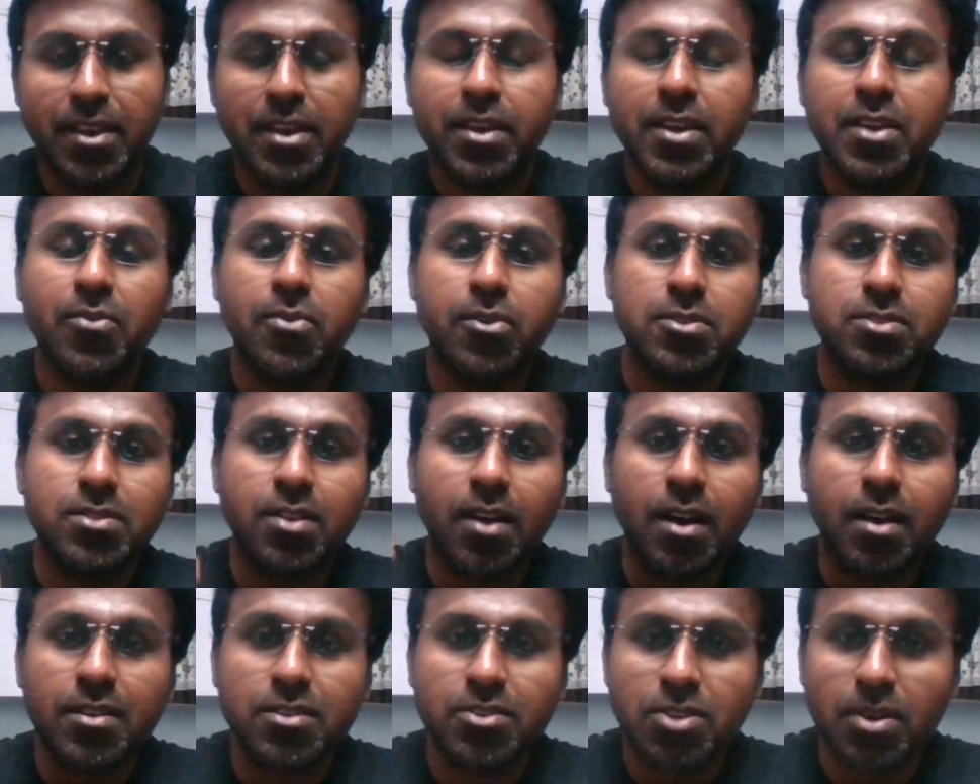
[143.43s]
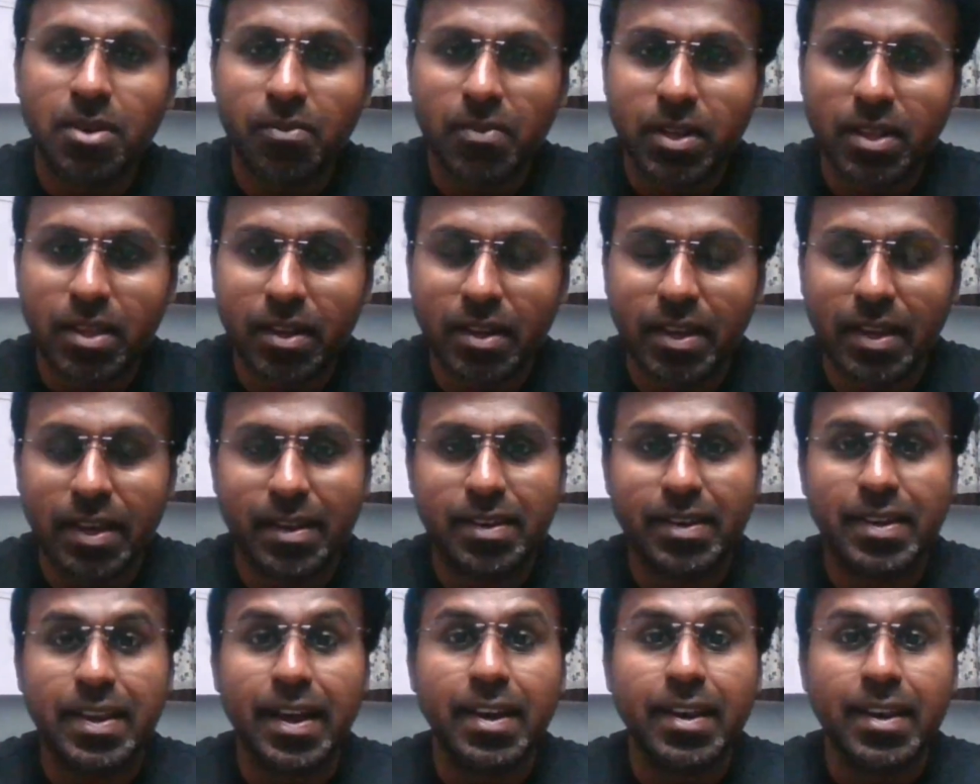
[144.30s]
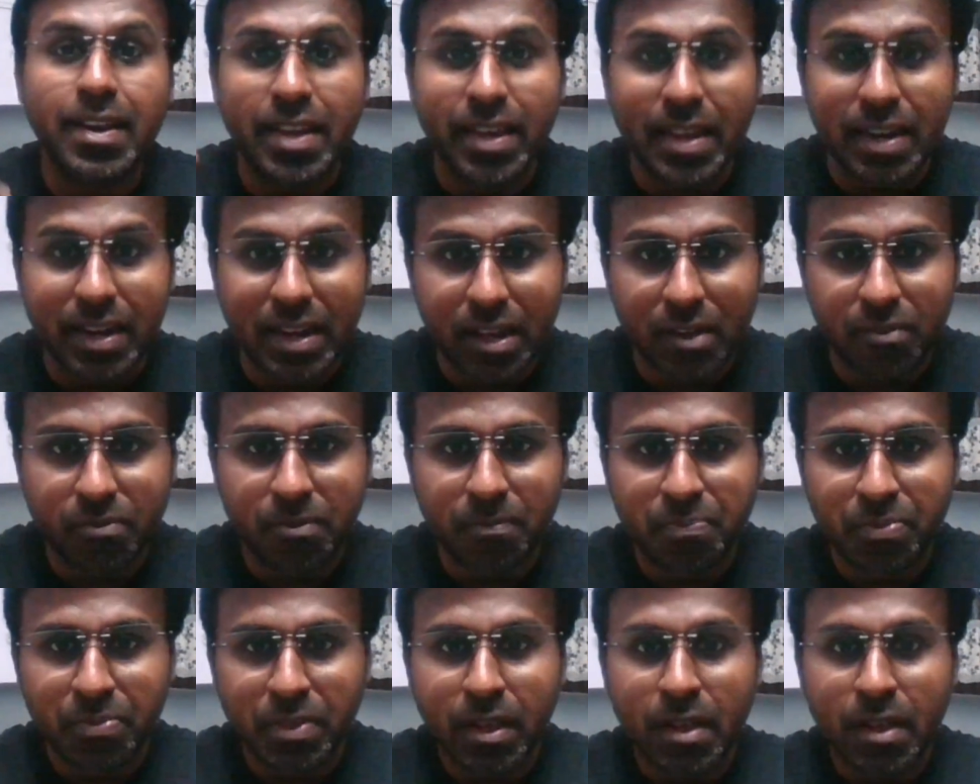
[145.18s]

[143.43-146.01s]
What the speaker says: He was not sure whether he had done enough.